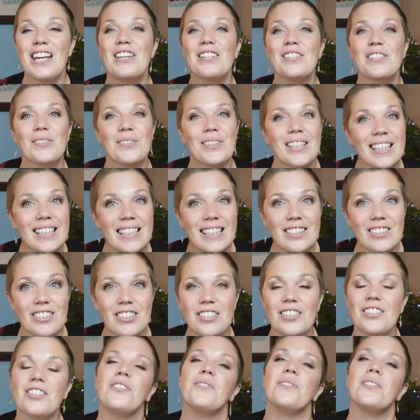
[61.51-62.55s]
So what I need you
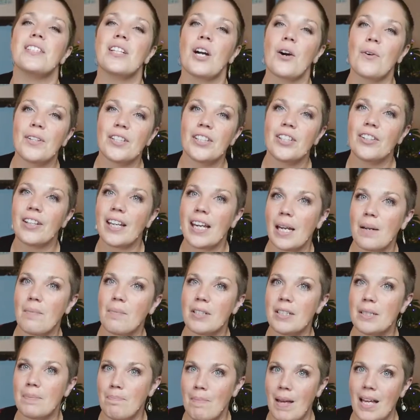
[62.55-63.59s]
to do is go into your
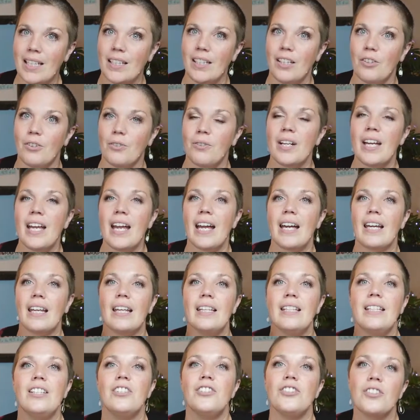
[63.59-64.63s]
camera's menu, and I
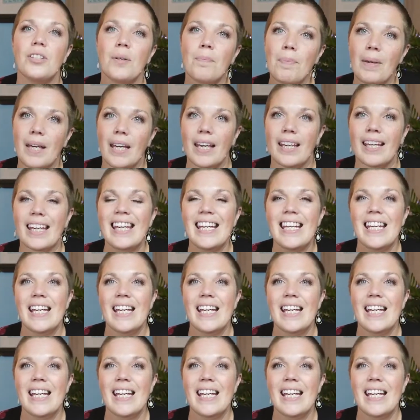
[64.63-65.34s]
need you to pick